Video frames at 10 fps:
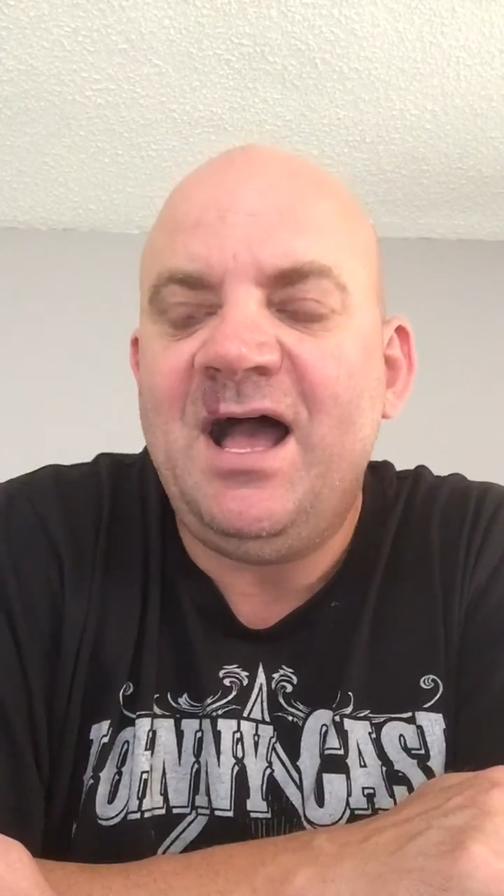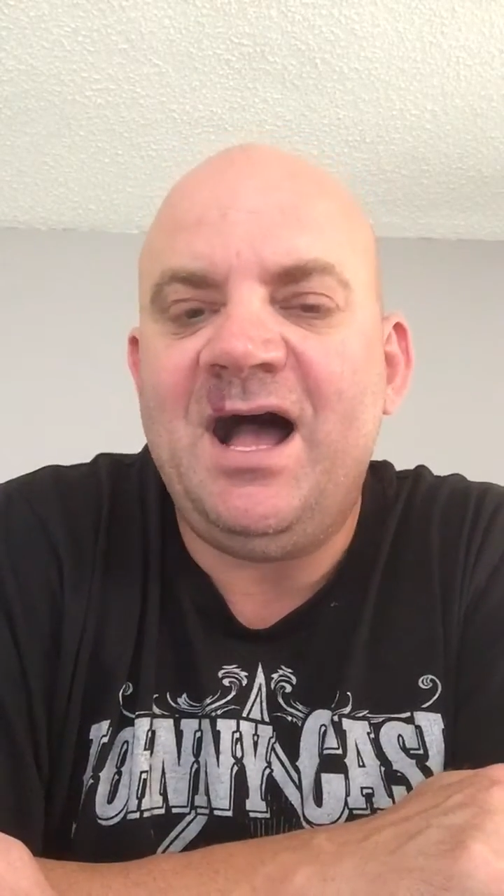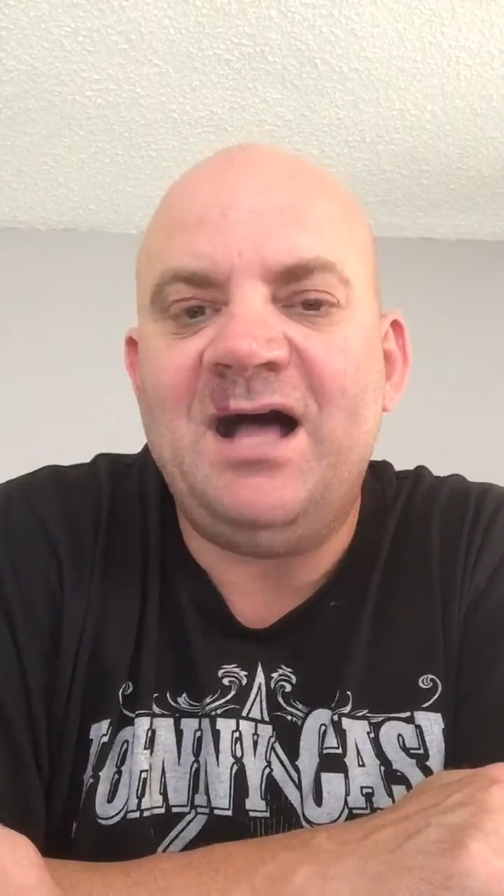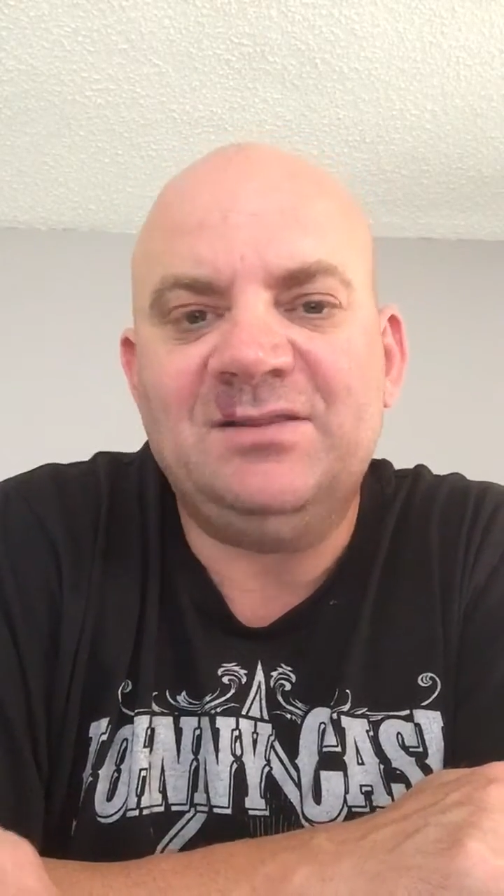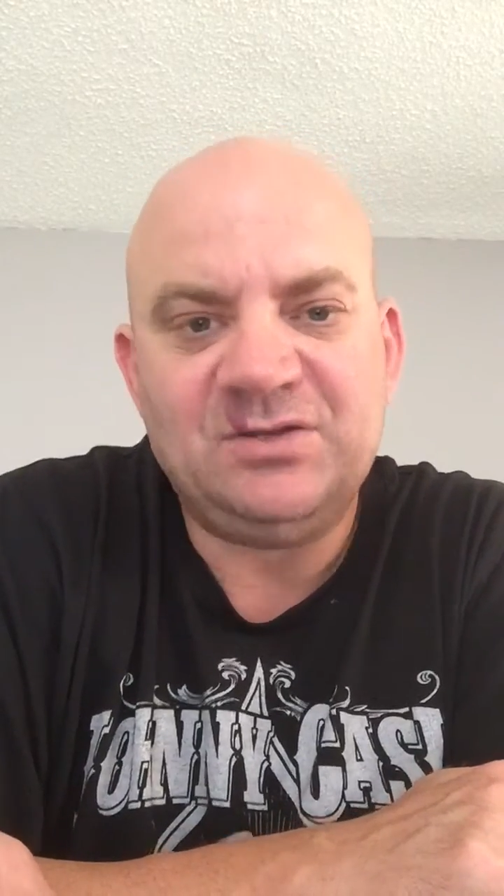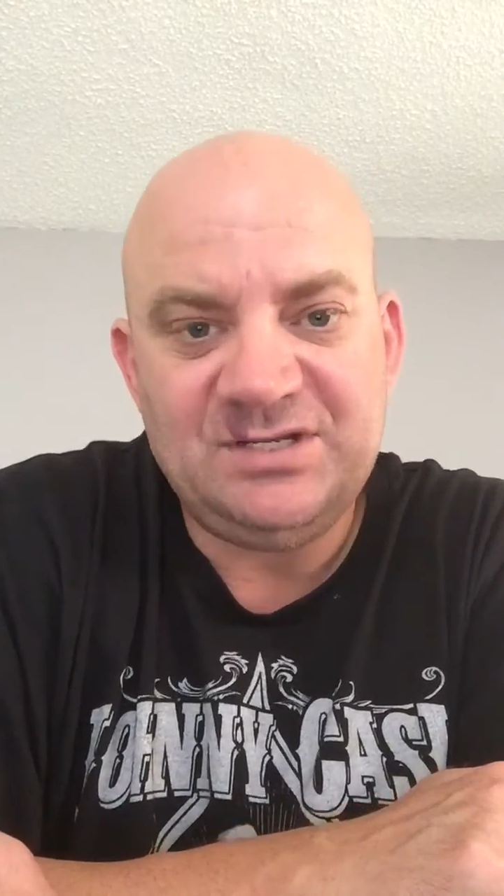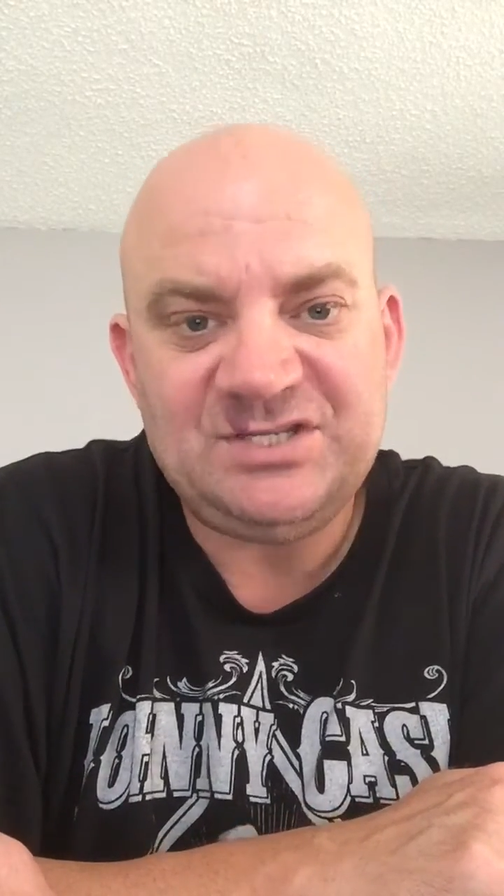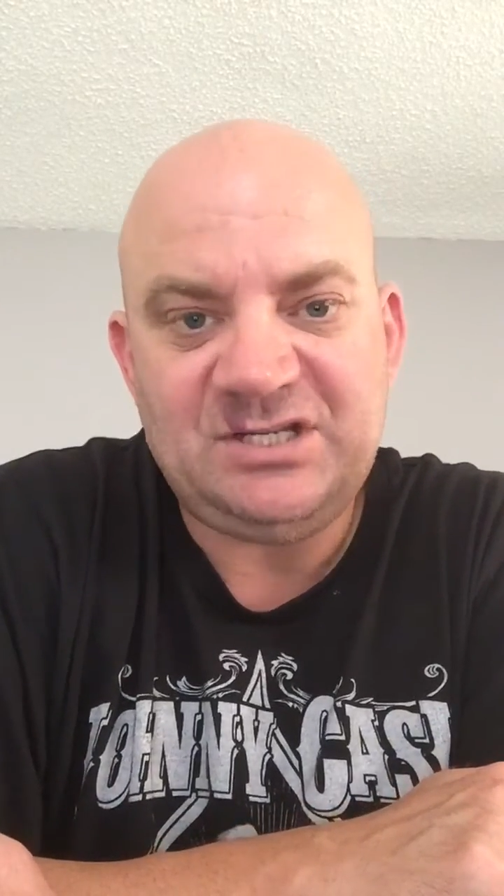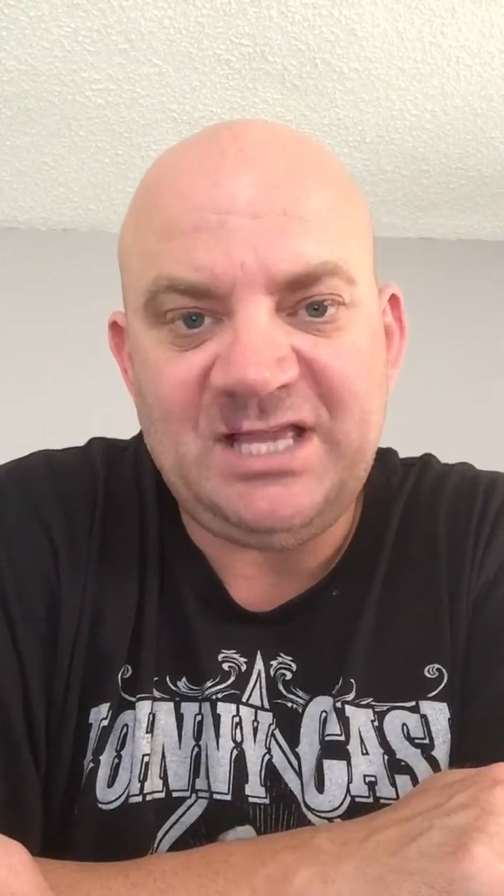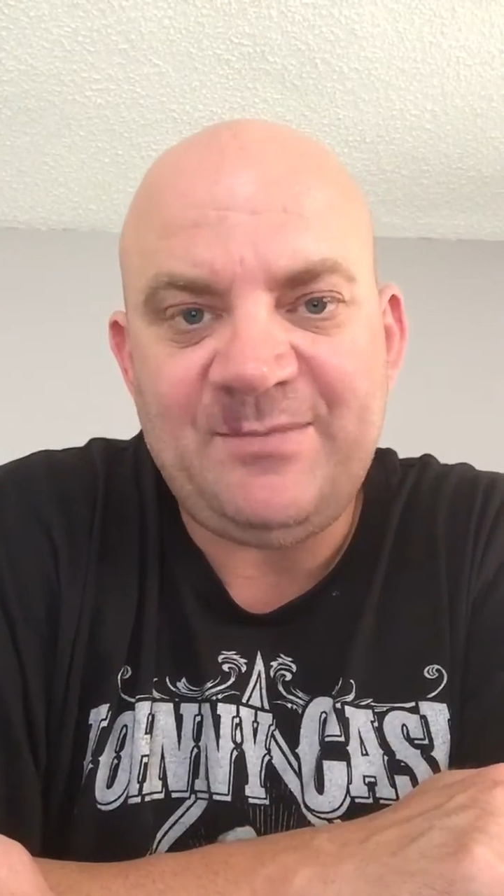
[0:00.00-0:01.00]
Uh, little
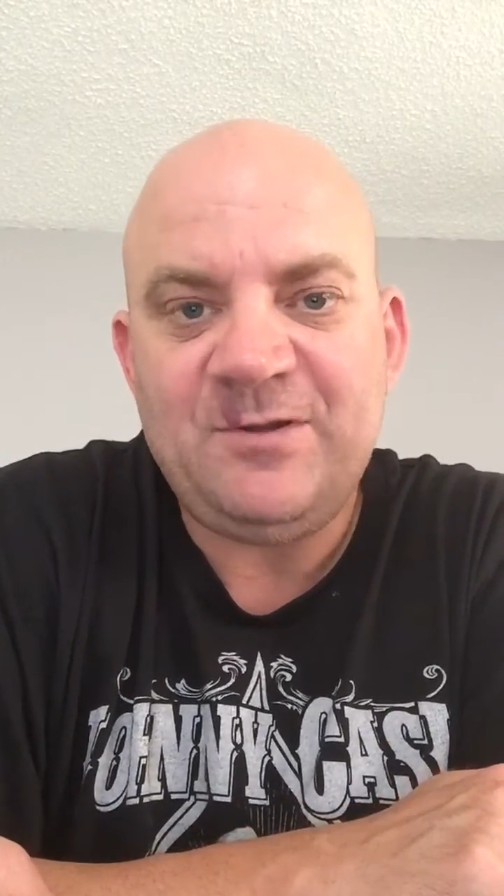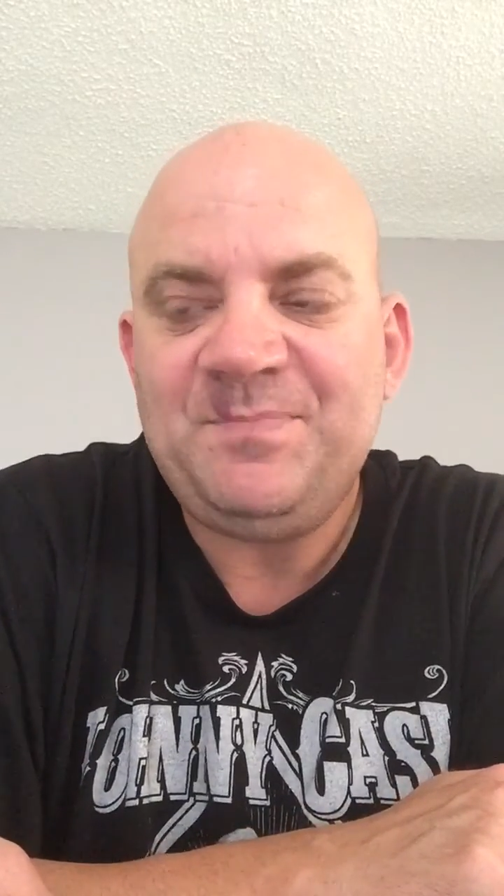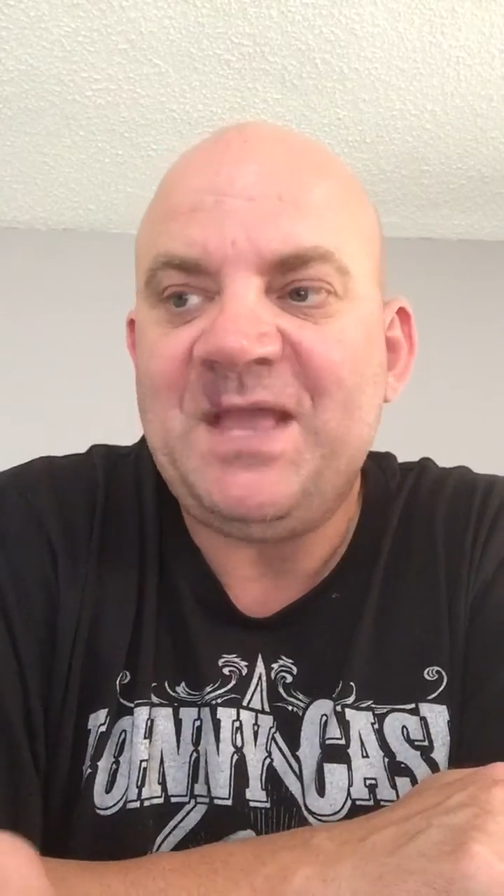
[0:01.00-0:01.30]
disclaimer: